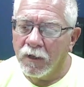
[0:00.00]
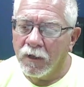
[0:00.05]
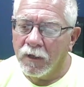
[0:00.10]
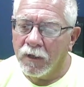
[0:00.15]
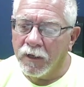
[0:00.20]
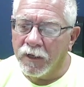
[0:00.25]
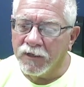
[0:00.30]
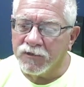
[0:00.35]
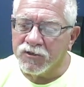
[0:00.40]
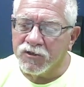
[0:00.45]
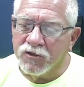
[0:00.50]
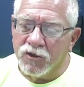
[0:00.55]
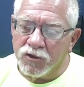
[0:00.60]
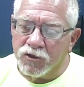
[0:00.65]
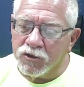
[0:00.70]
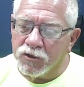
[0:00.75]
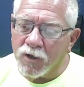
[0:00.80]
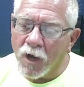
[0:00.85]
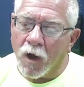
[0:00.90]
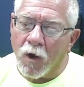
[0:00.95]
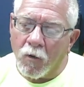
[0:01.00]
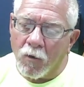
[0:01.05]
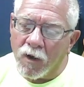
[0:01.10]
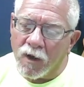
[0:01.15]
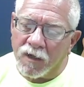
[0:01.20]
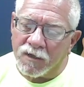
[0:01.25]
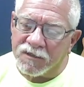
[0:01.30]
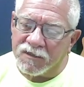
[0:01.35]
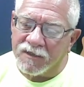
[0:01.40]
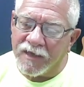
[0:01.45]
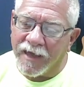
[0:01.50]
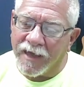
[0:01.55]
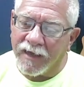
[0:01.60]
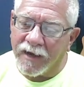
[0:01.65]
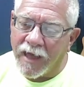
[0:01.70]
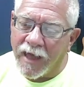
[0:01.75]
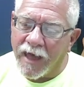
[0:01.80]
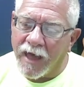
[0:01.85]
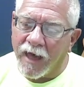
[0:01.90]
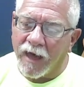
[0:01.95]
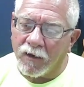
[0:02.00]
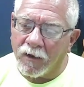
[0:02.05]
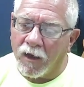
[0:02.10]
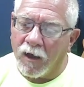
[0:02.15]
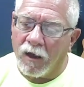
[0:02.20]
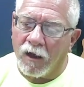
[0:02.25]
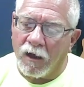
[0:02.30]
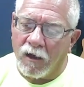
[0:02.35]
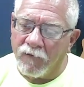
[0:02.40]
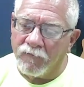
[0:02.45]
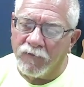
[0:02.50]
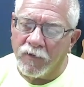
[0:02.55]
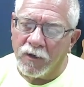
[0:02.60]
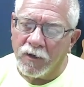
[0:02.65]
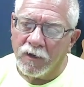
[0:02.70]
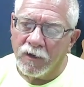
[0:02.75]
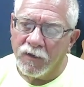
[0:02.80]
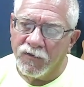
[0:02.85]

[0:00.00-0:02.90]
It's to show us that out of